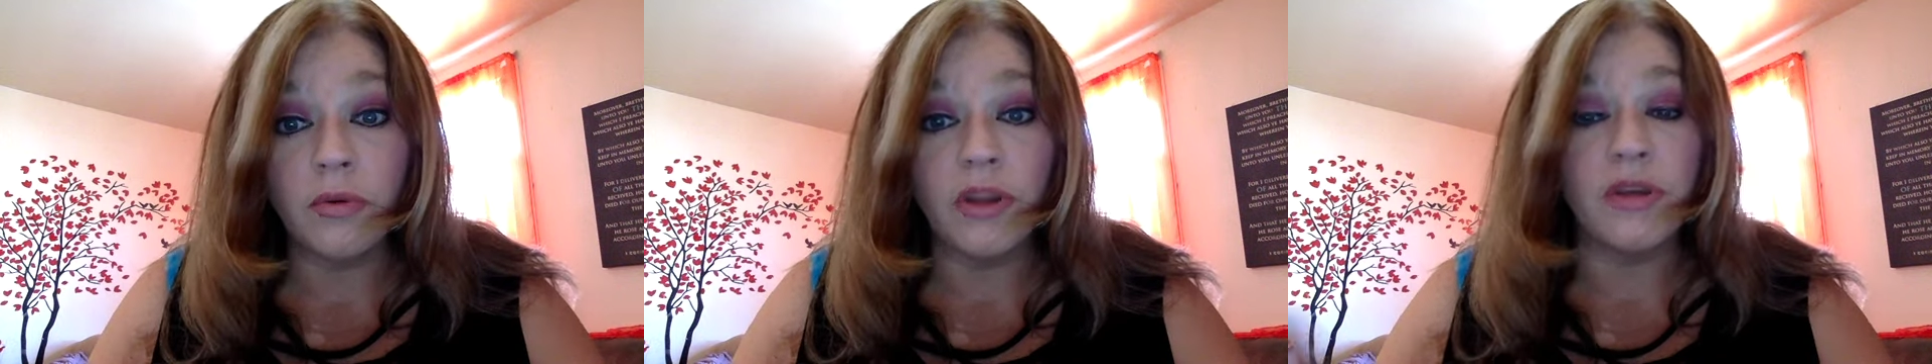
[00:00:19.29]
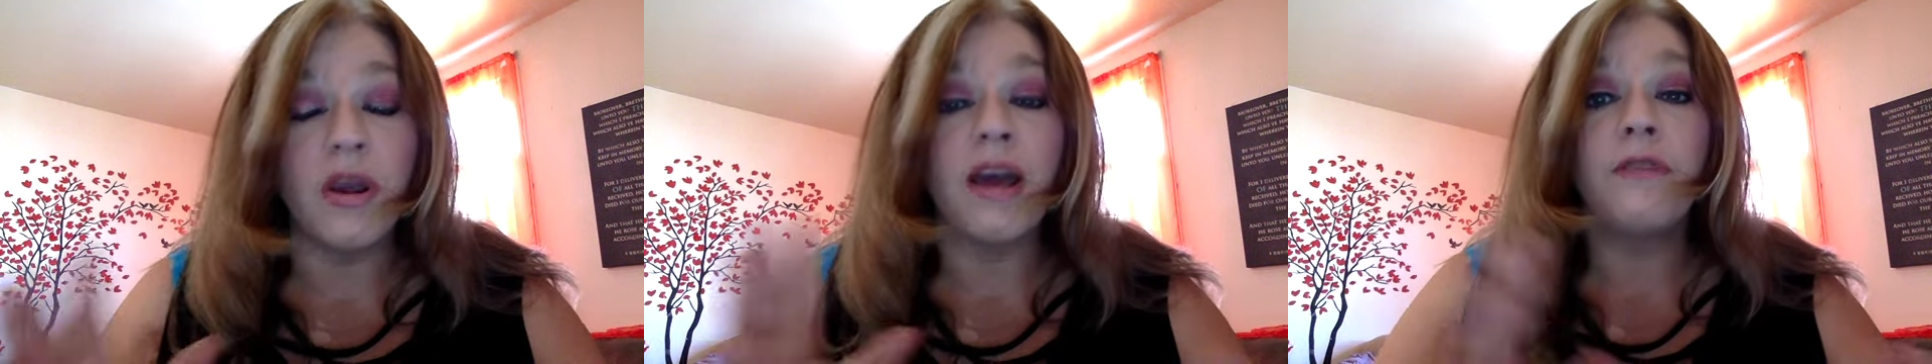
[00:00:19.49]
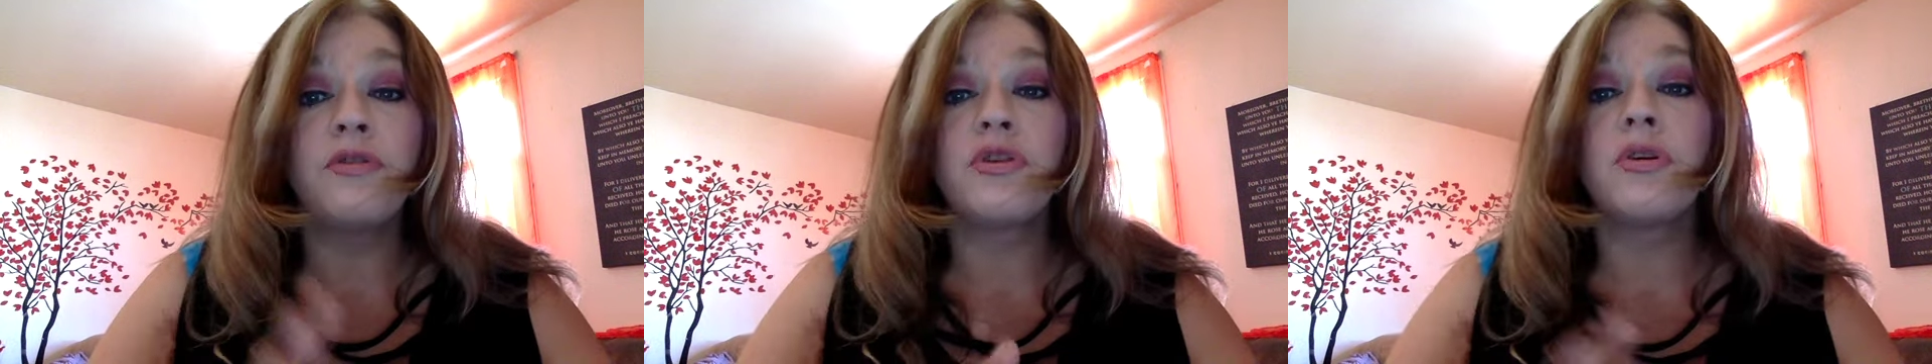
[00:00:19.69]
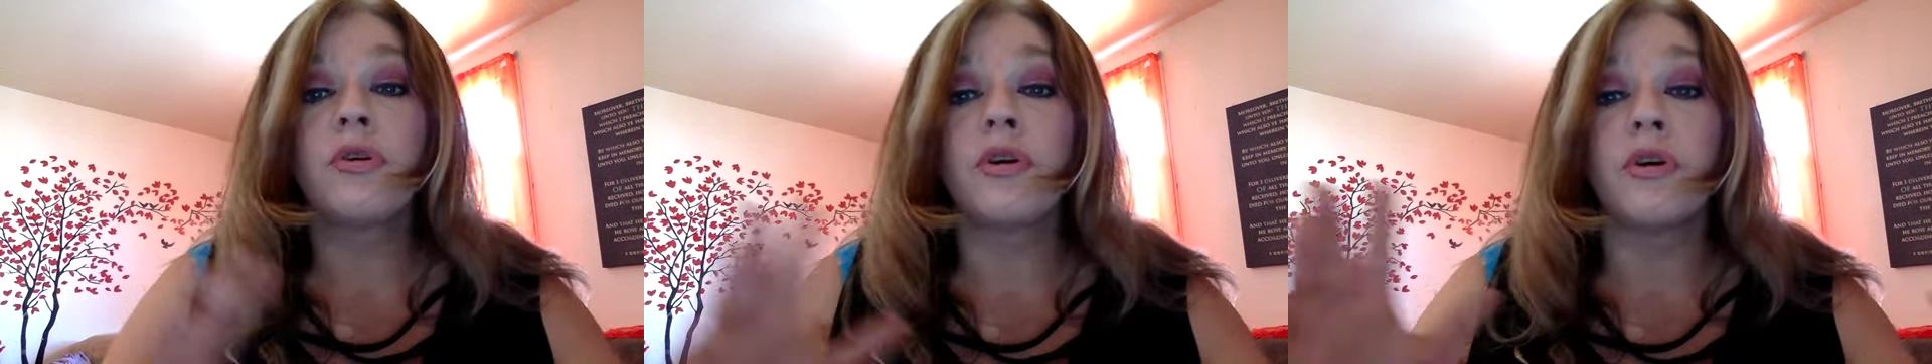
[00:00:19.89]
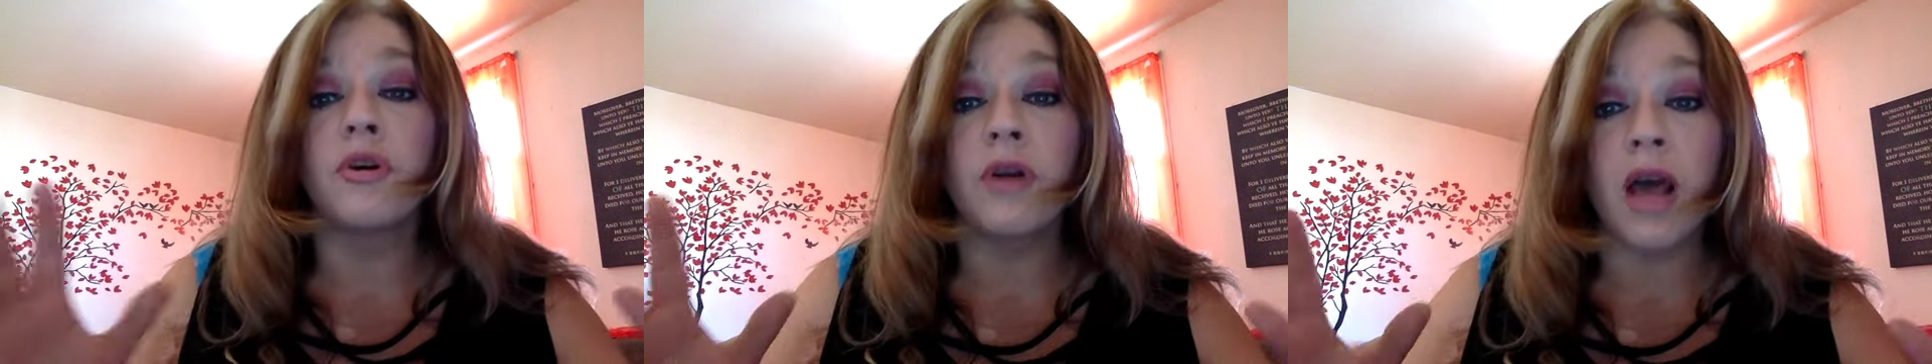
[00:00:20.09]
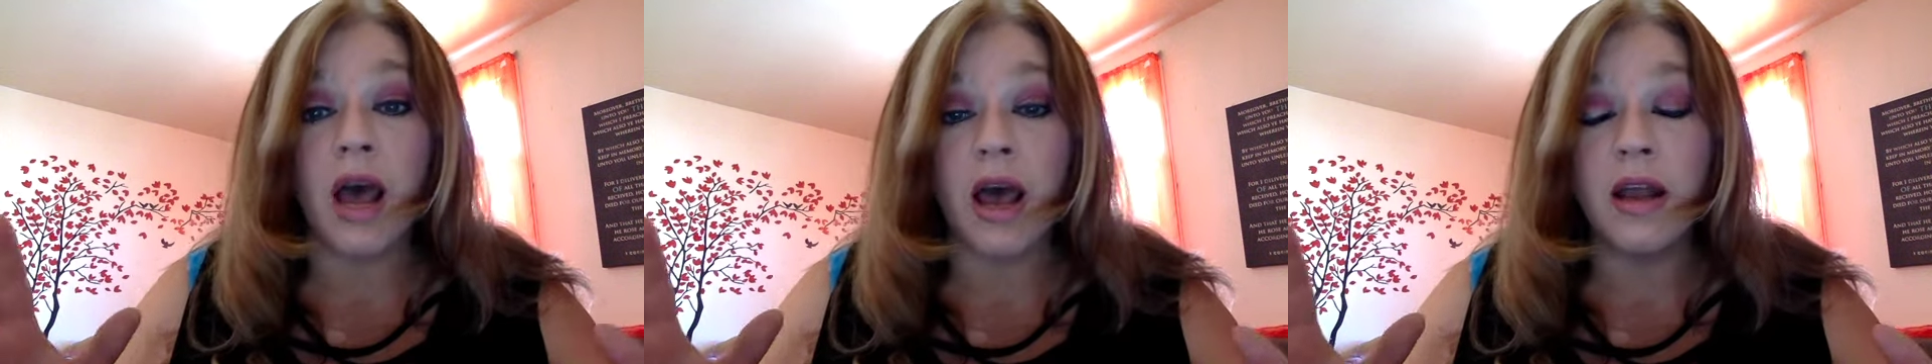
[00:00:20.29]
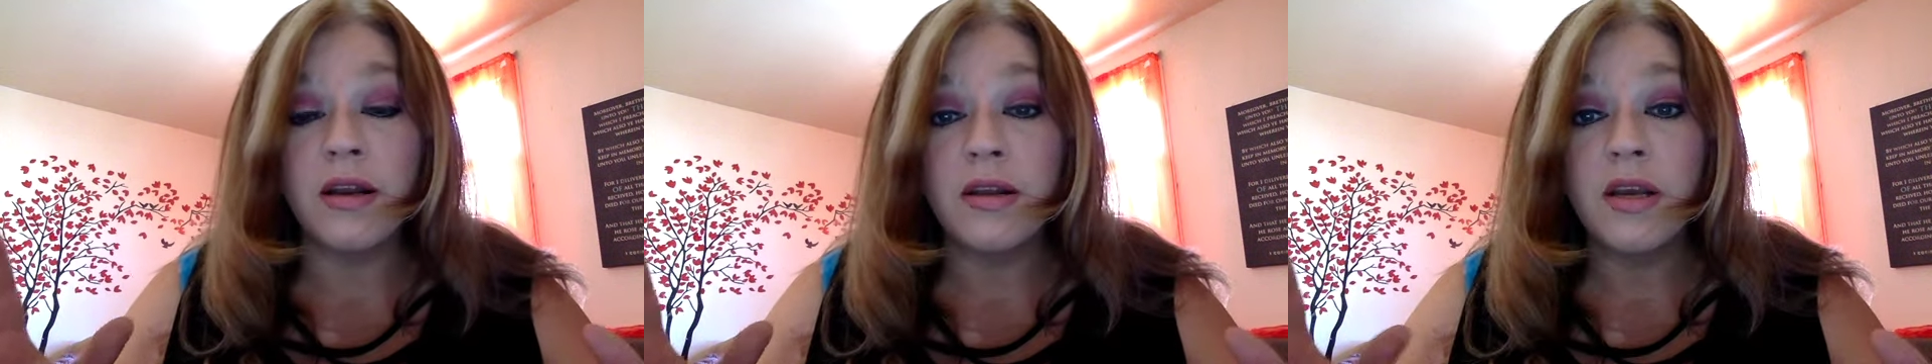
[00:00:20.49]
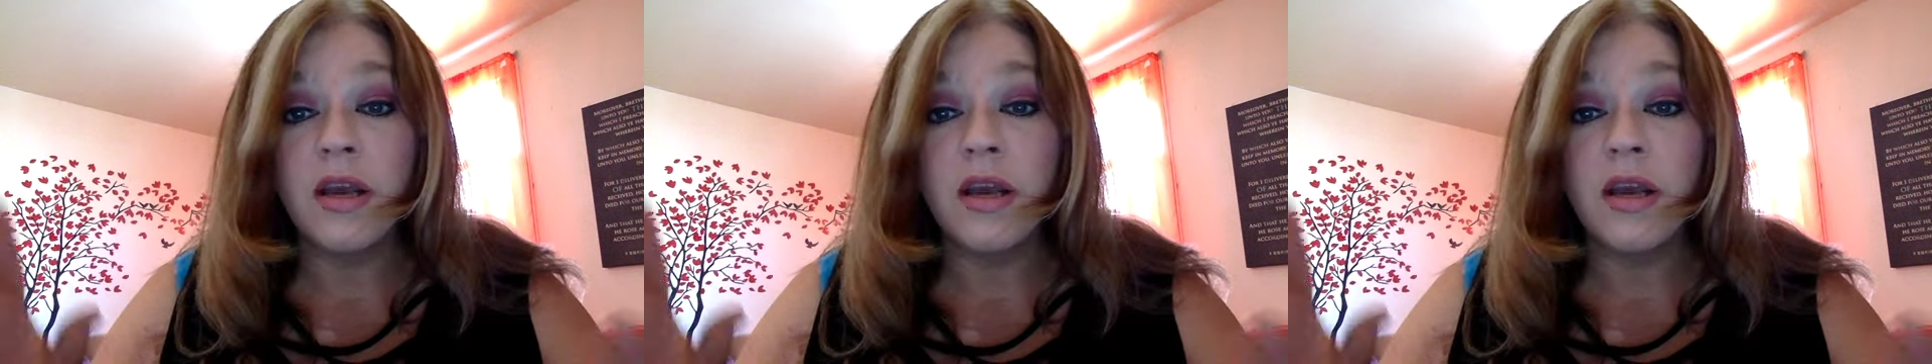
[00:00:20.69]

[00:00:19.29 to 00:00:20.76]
whether you have children or not,